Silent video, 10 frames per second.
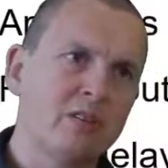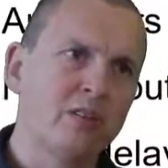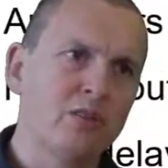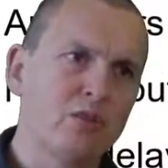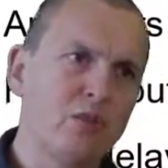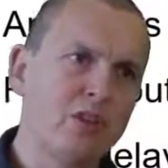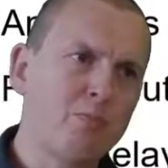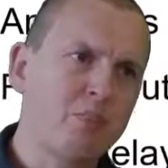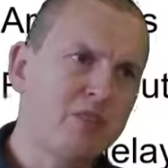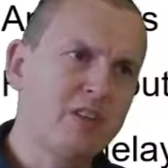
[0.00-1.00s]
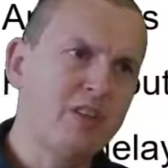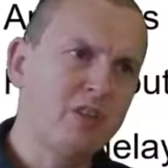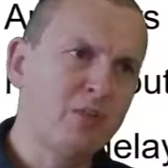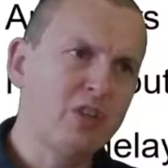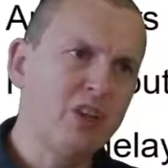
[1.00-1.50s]
So this processor,
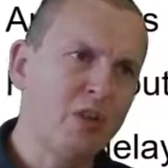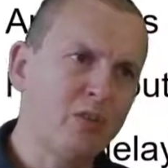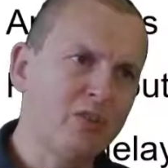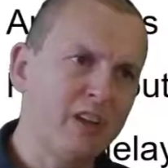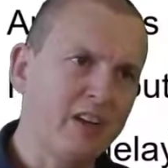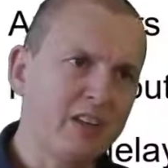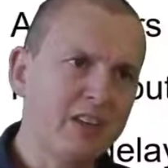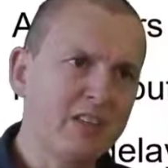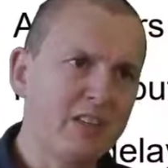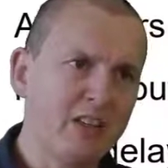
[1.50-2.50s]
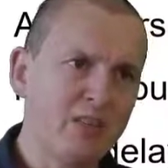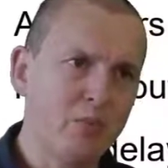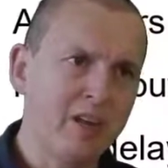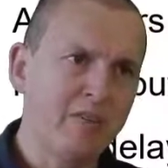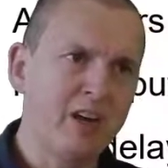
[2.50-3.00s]
which now looks like this, has a
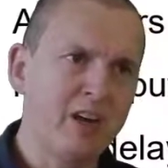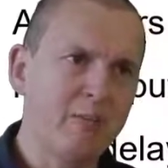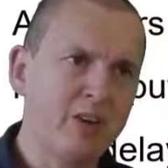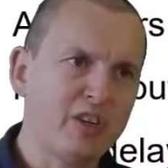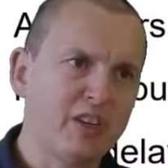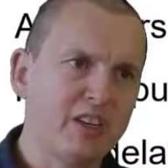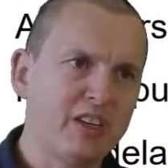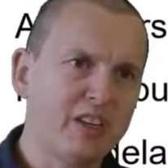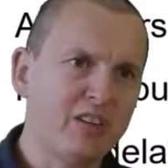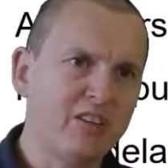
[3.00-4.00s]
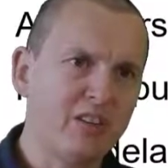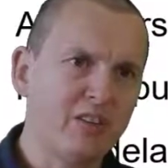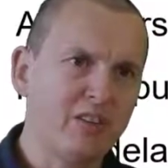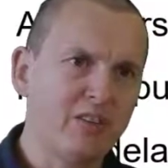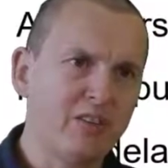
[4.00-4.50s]
waveguide mesh in the
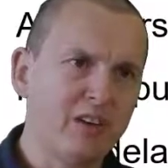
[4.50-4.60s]
center.